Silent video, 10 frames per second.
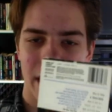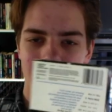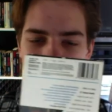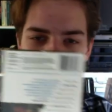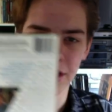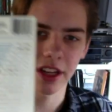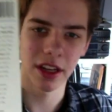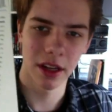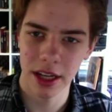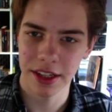
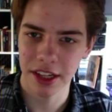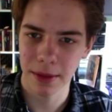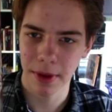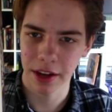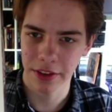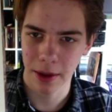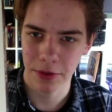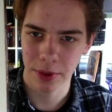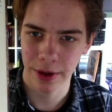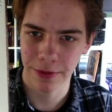Actually, it's in my top
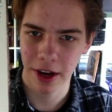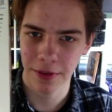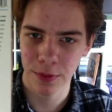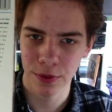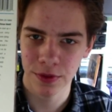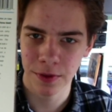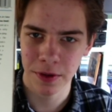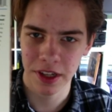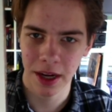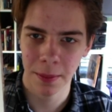25 movies of all
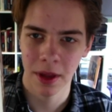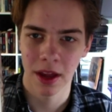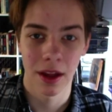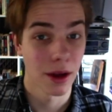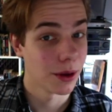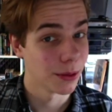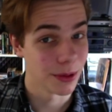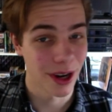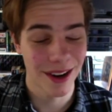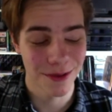time,
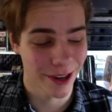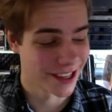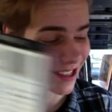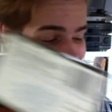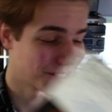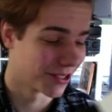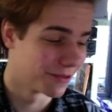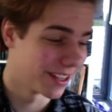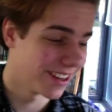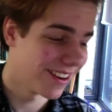which is also a
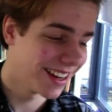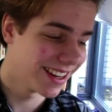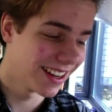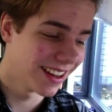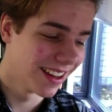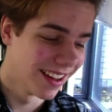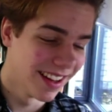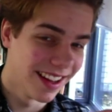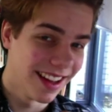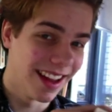video I did.
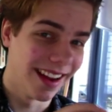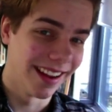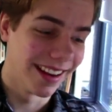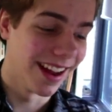And